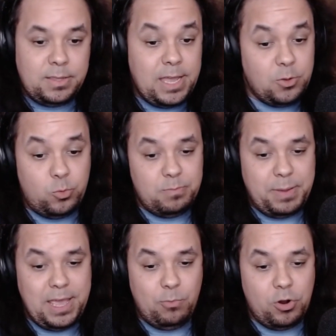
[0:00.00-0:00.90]
Yeah, you wouldn't
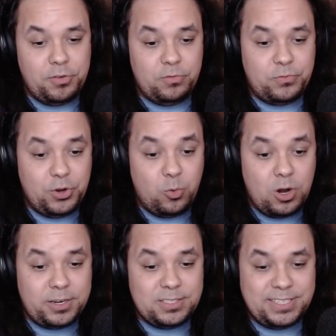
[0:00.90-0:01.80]
pay more for your
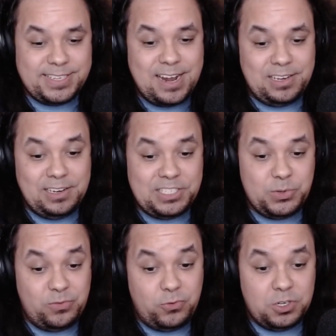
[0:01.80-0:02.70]
workers exactly unless
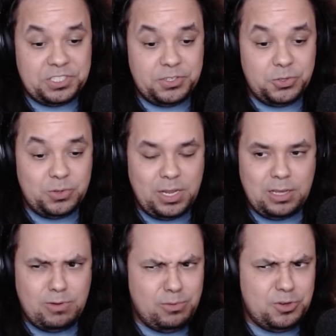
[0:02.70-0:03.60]
you were forced to do. Yeah,
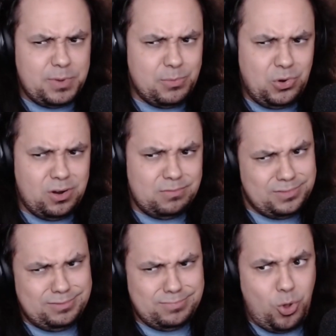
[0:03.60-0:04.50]
like why would you pay more?
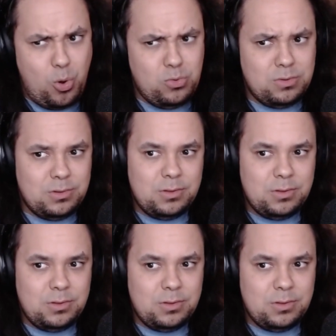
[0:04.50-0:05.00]
No.